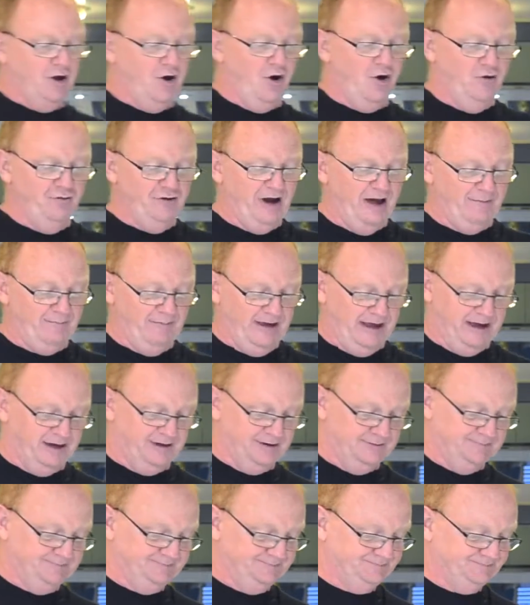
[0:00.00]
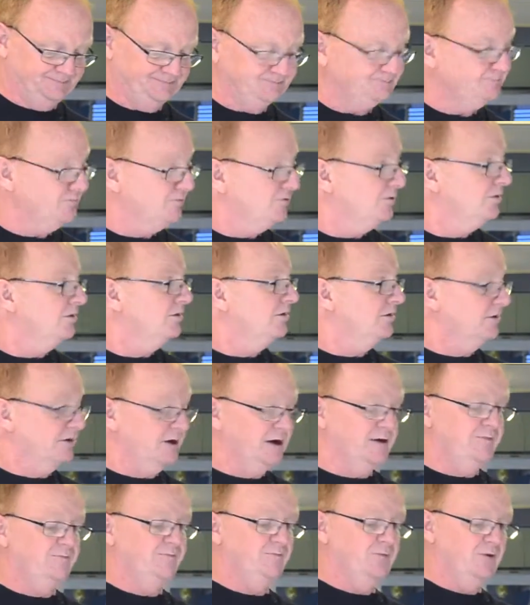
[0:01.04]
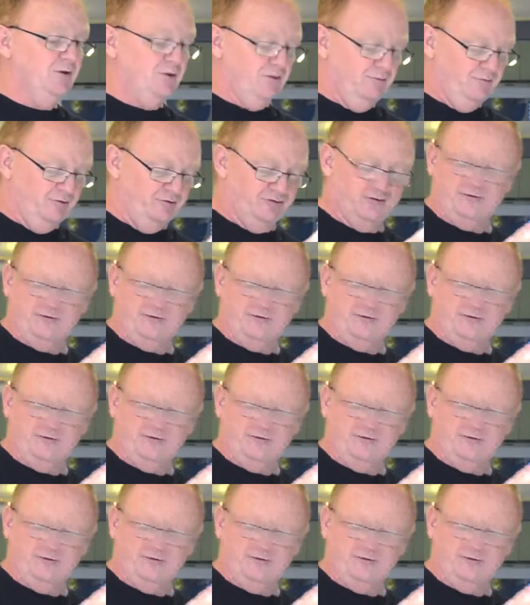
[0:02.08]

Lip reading: whole nutmeg, okay, which